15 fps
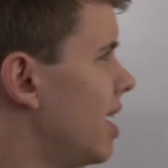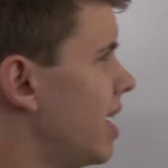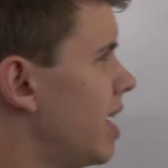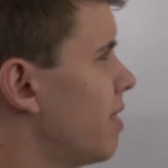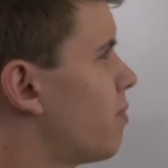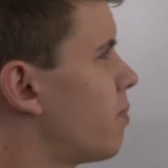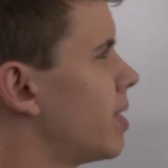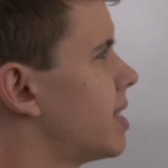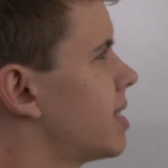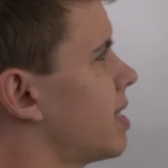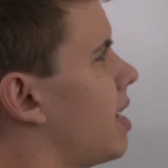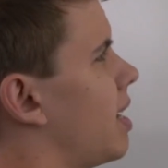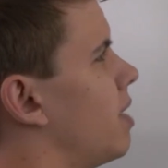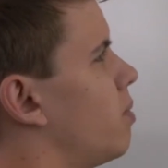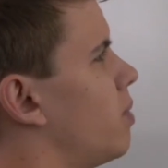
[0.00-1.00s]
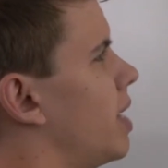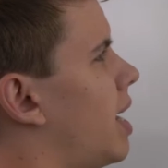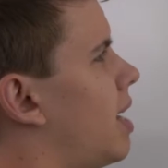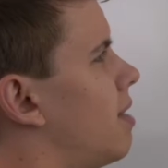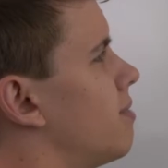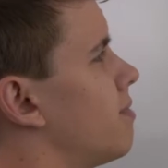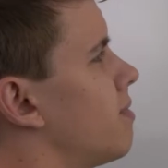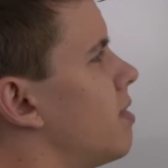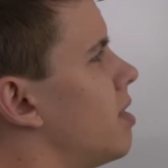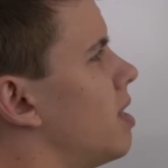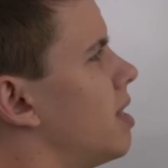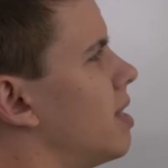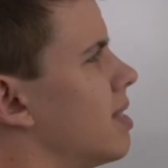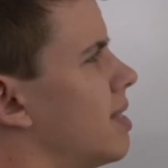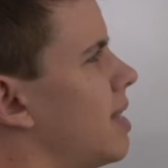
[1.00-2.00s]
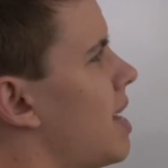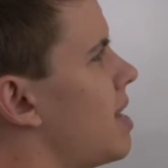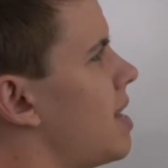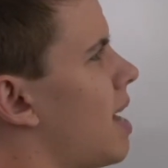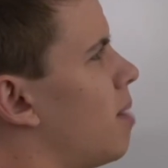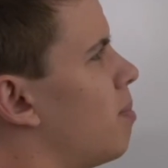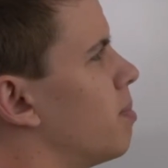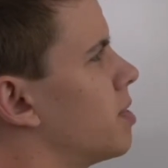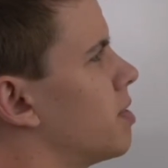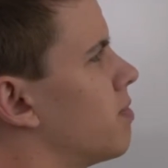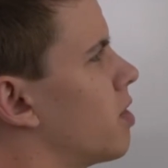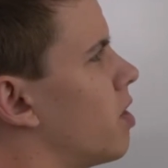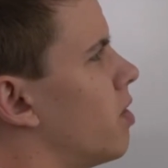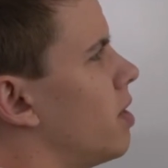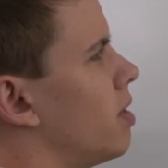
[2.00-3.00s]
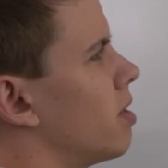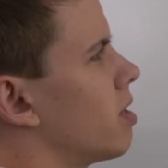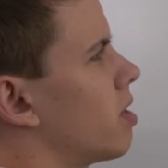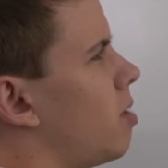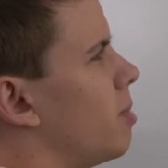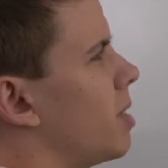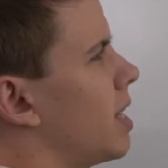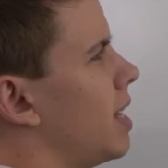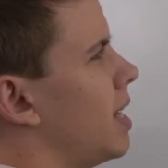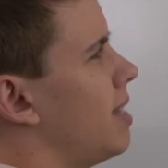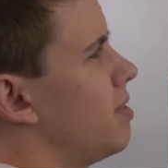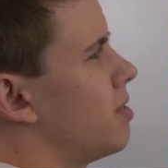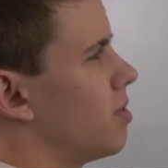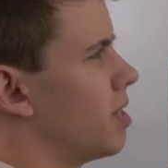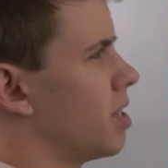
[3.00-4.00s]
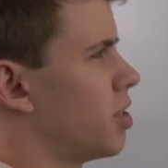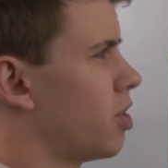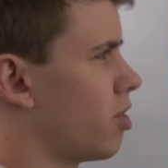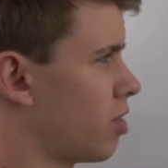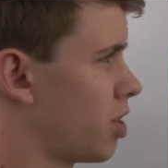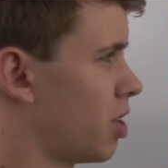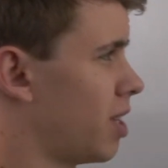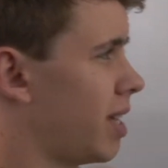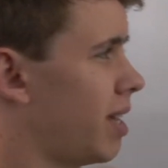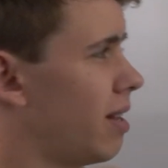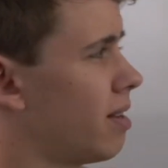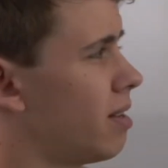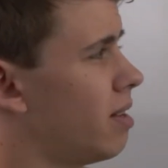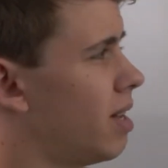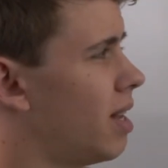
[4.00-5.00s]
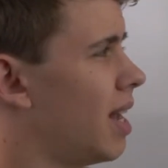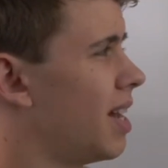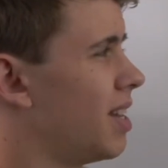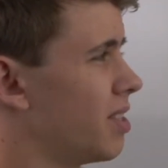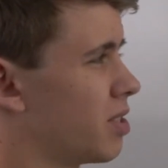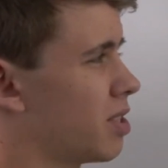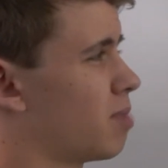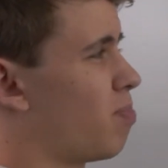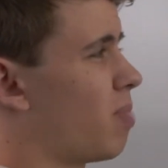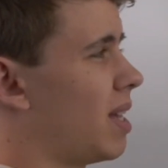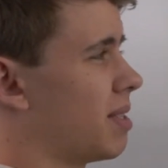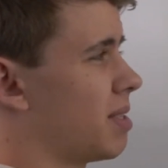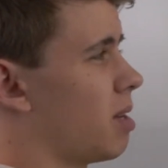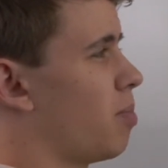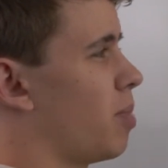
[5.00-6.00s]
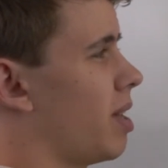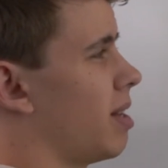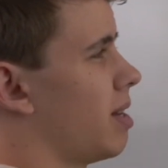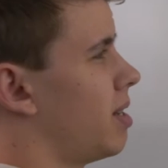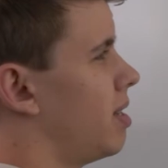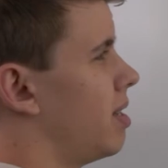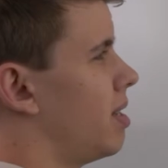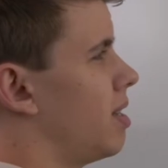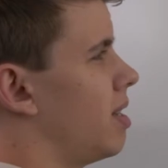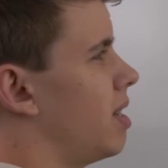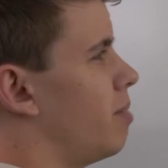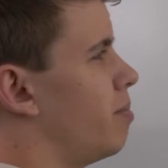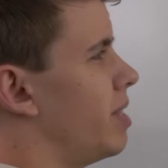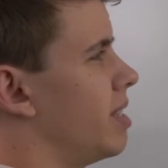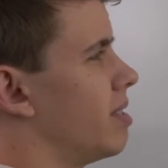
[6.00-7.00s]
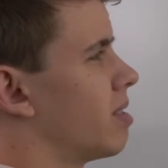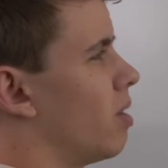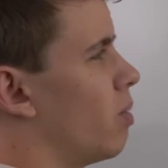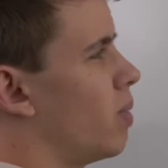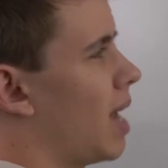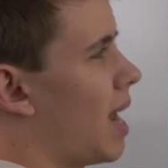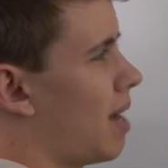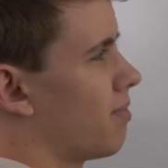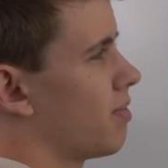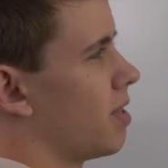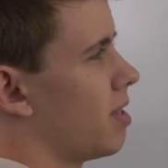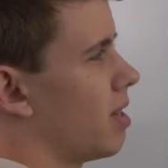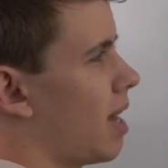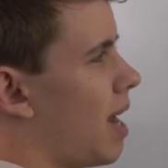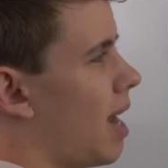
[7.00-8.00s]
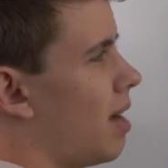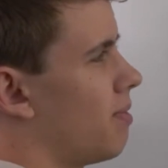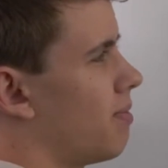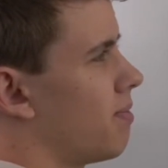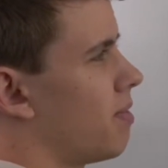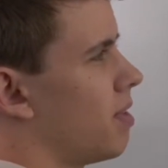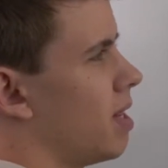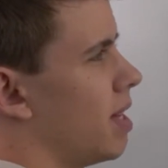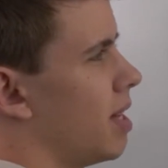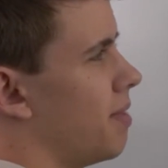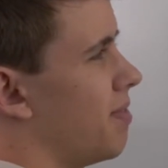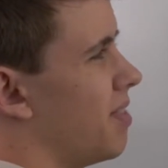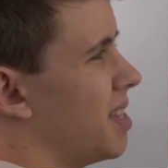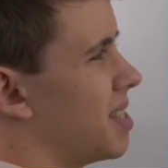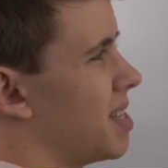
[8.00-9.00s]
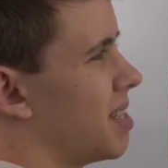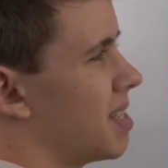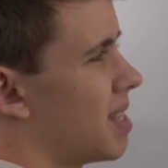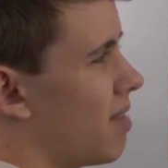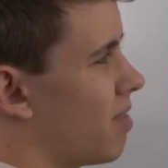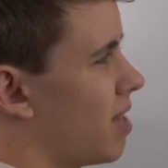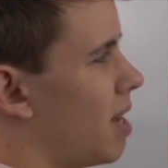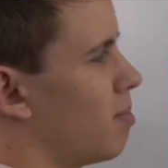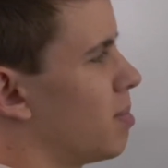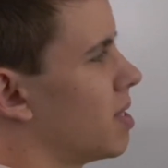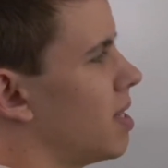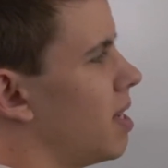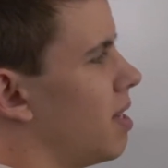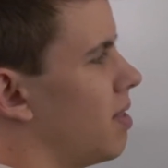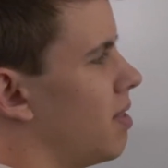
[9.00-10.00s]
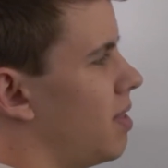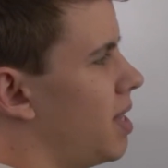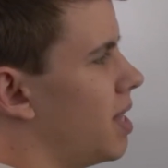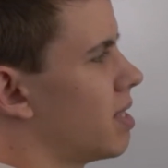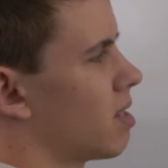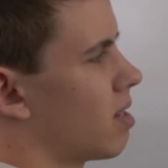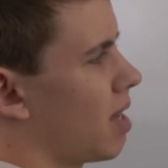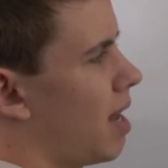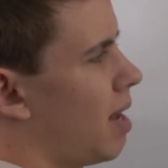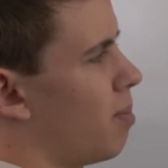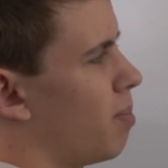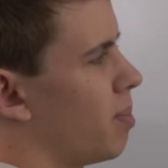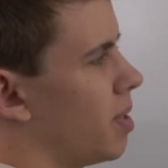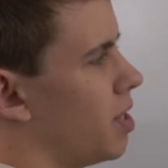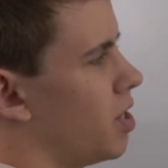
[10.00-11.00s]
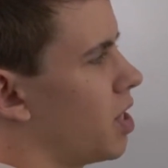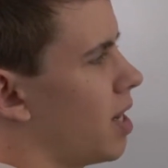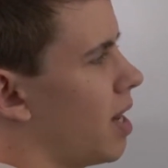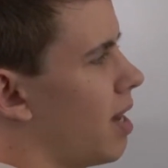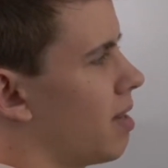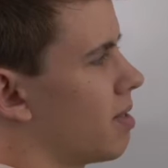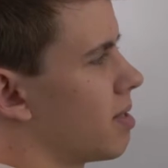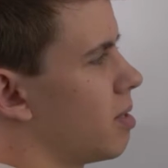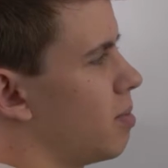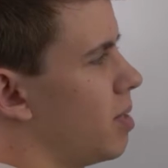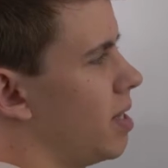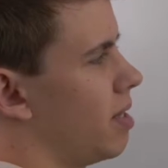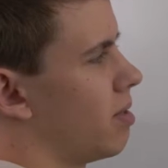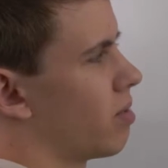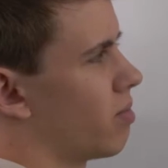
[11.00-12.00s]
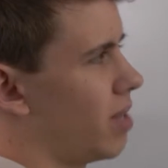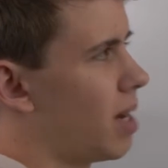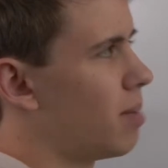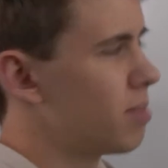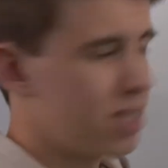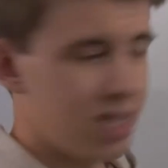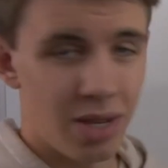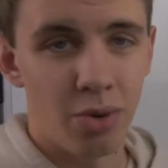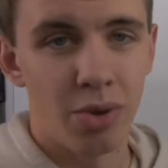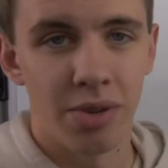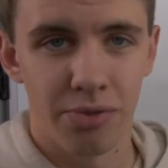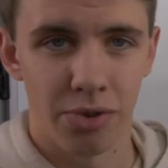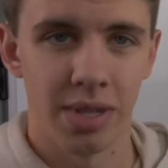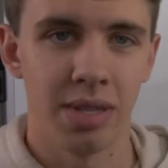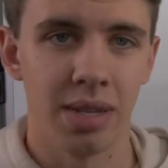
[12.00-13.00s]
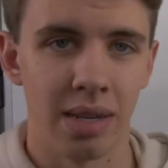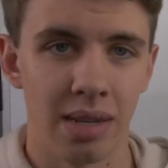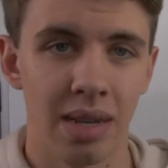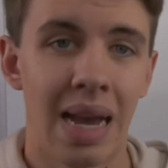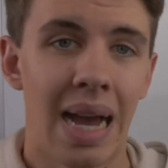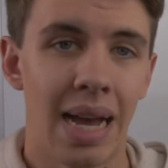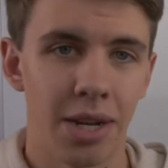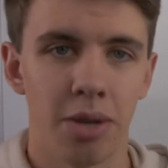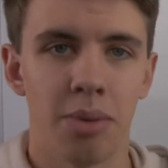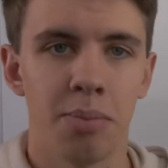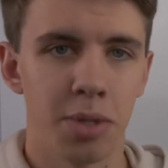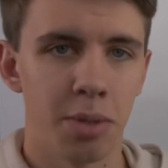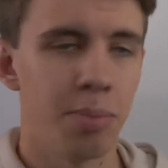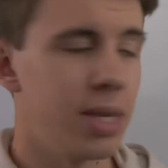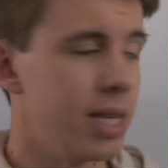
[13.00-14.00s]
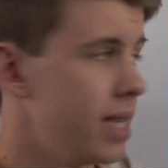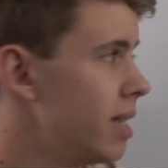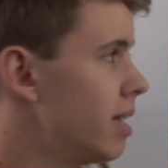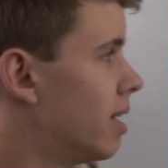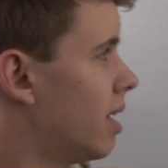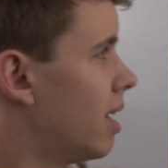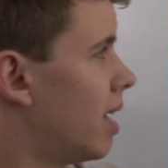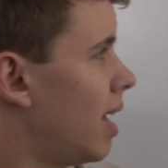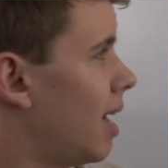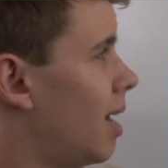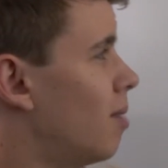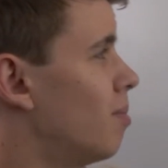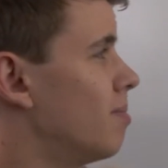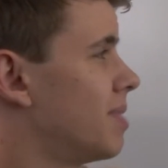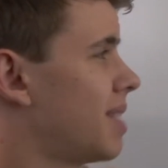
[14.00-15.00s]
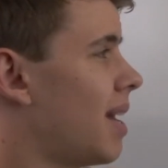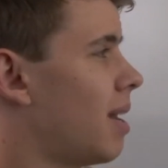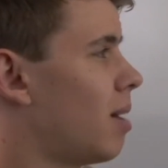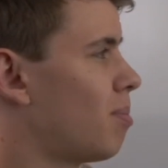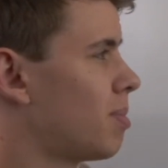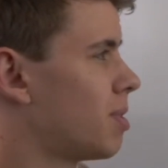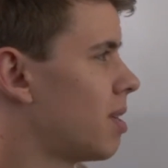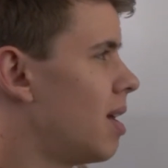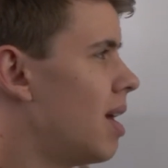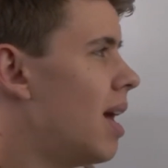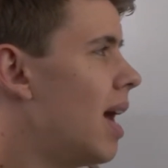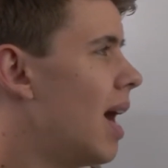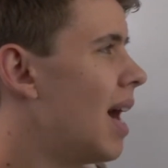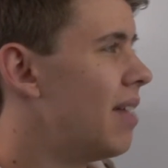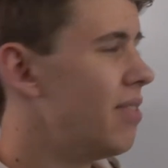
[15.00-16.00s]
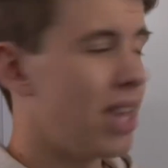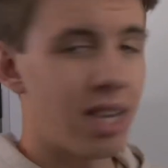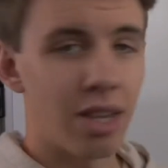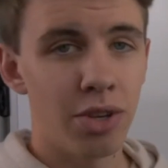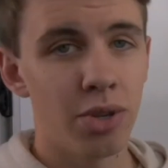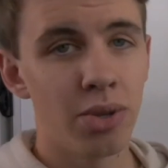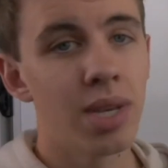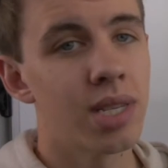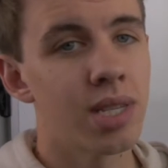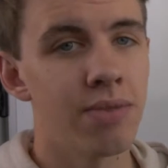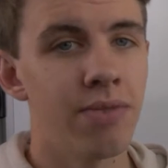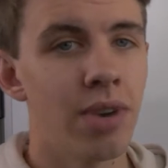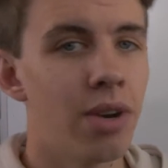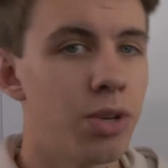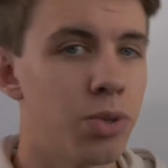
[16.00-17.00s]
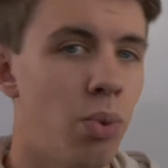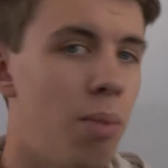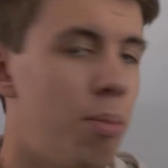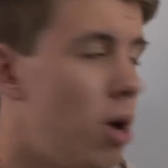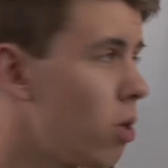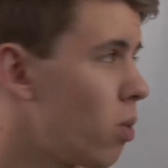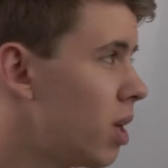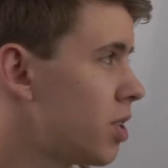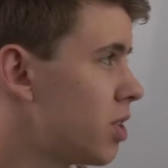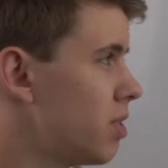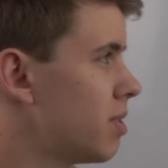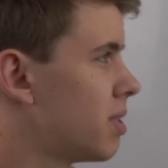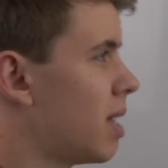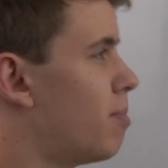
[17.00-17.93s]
If we say we have 10 amps of current coming into this junction here and it splits up here, it means that we have to have, if this is 7 amps, this ampage has to be 3 amps in order for it to add up to be um, 10 amps. And they can do this in various one mark questions.